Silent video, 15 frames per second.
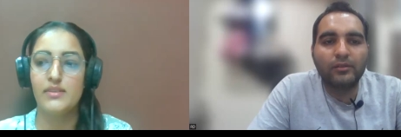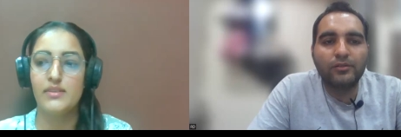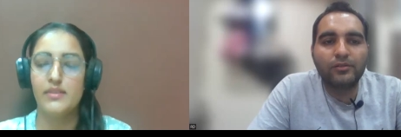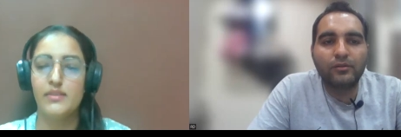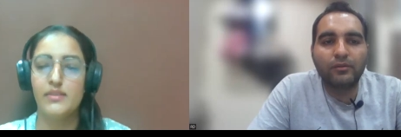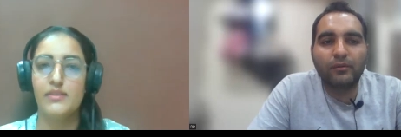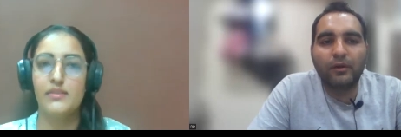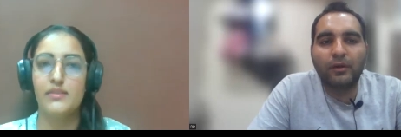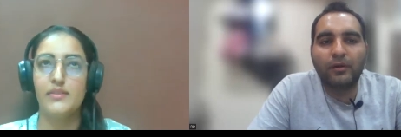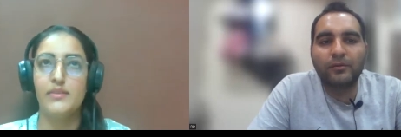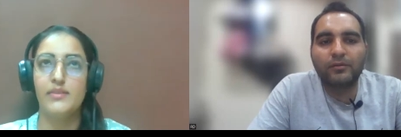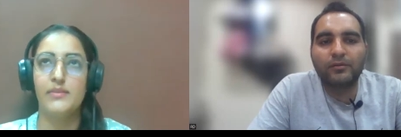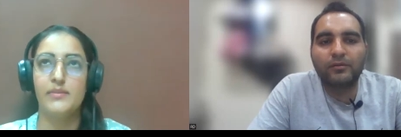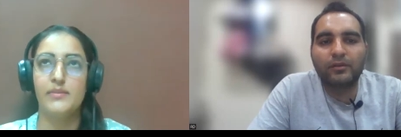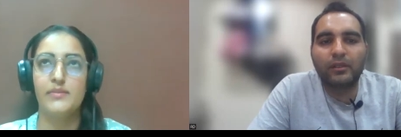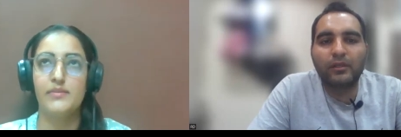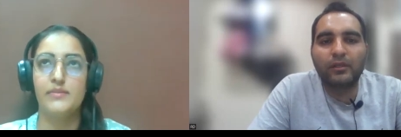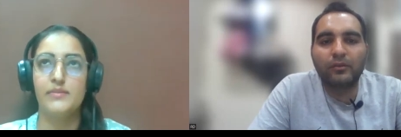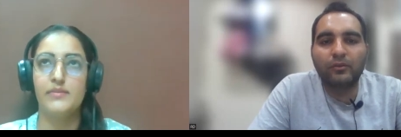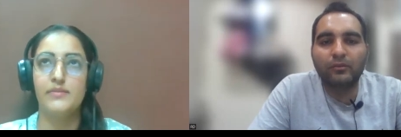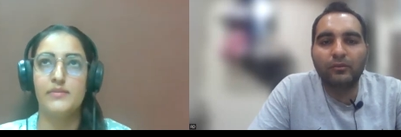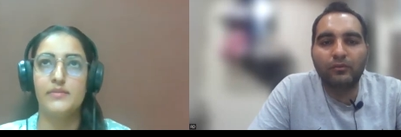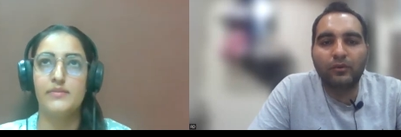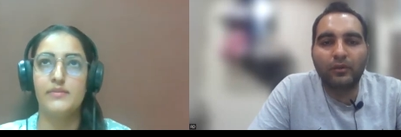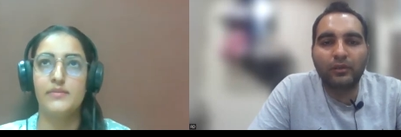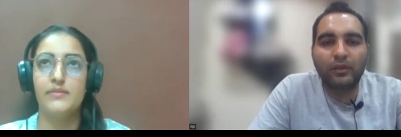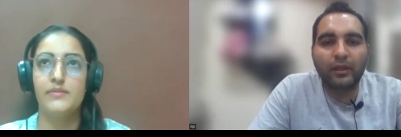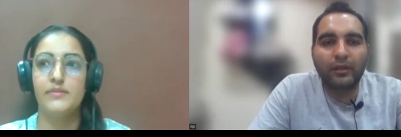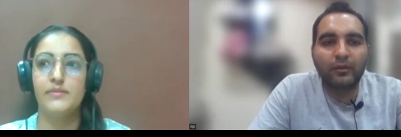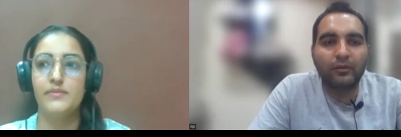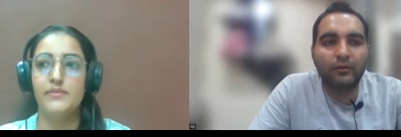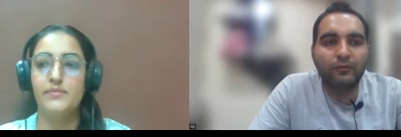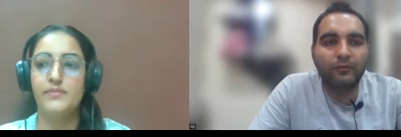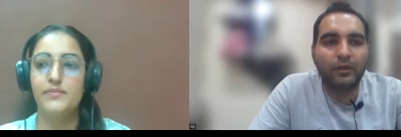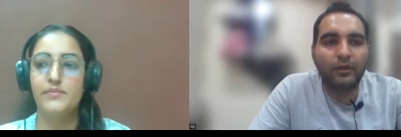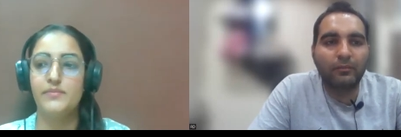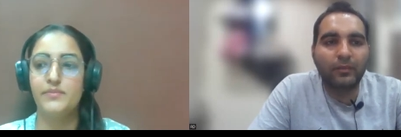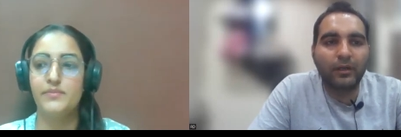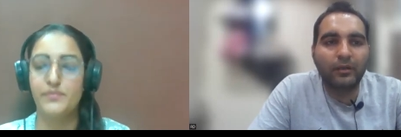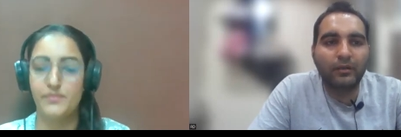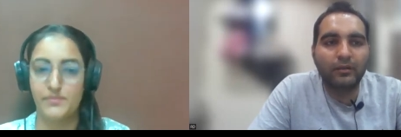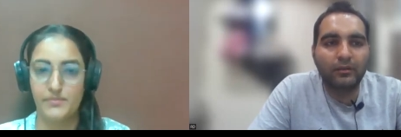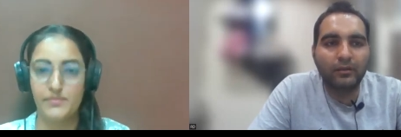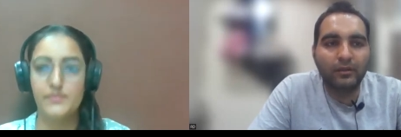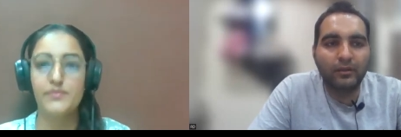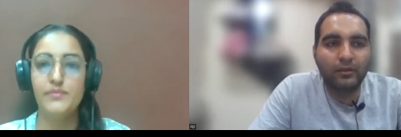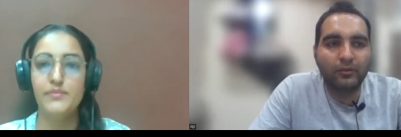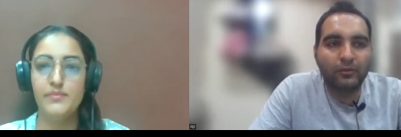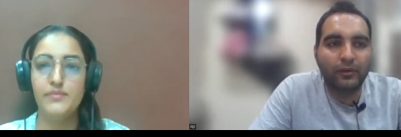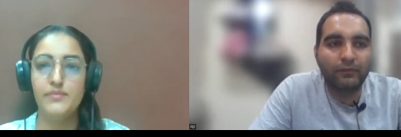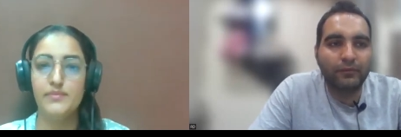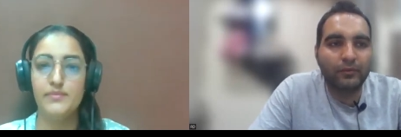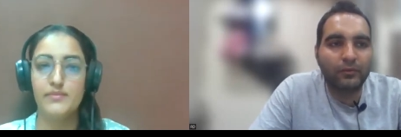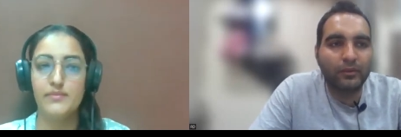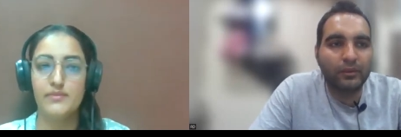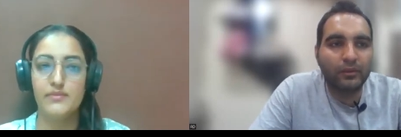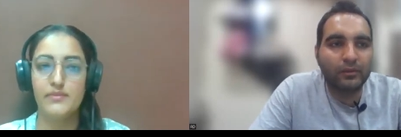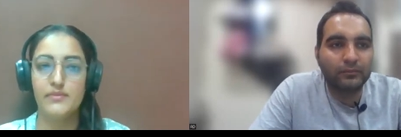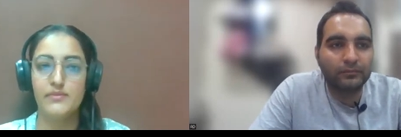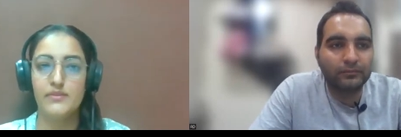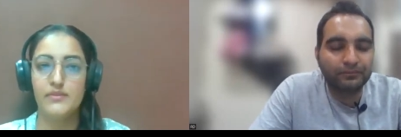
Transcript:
Speaker 1: I'll uh, tell you what kind of command that you have to tell.